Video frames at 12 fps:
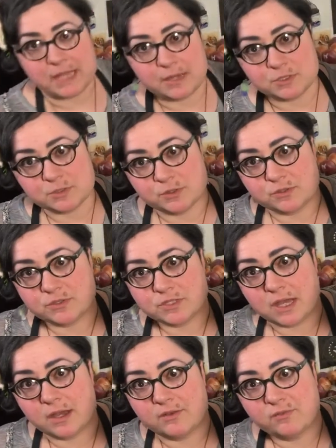tablespoons
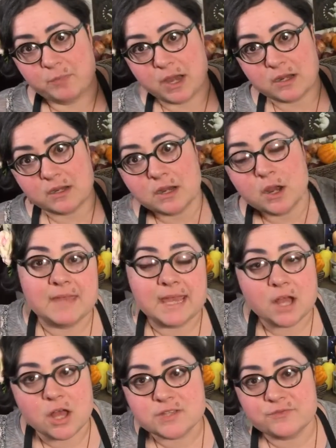of butter.
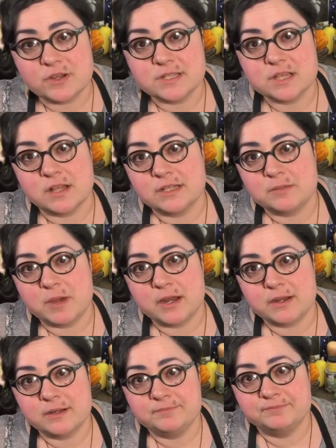It calls for unsalted
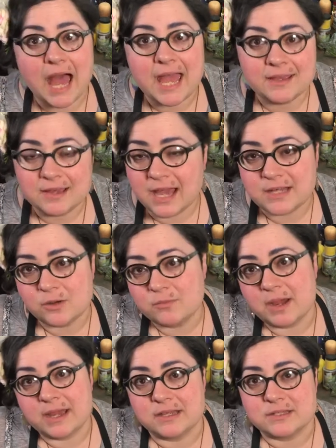butter. I, I don't
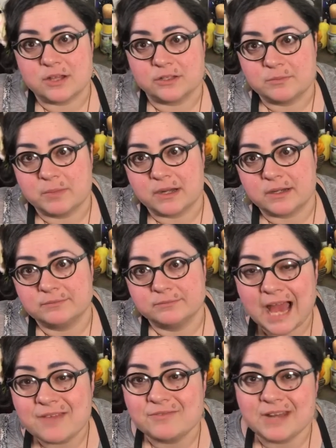buy unsalted butter.
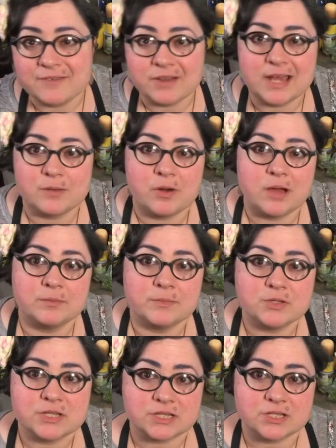I've never had a problem
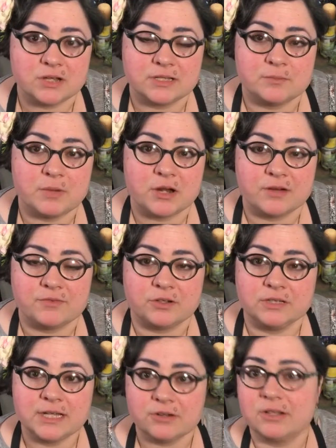using salted butter for
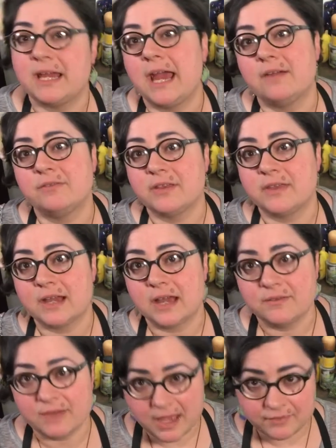literally everything
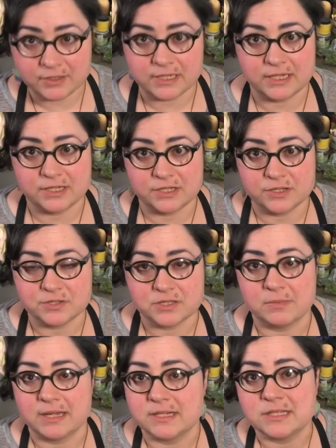I've ever needed to use in
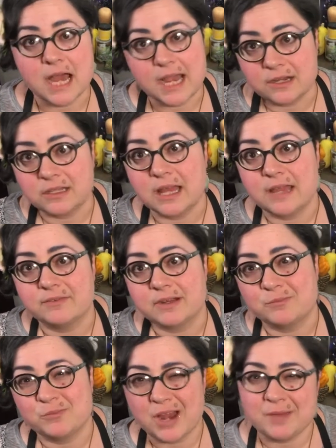my entire life, and
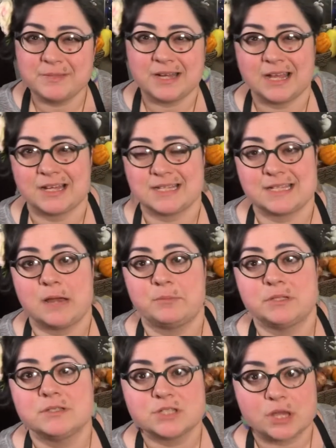I'm probably not gonna stop.
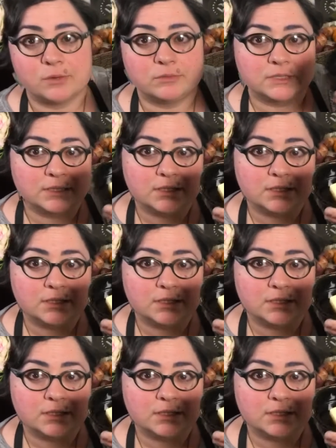So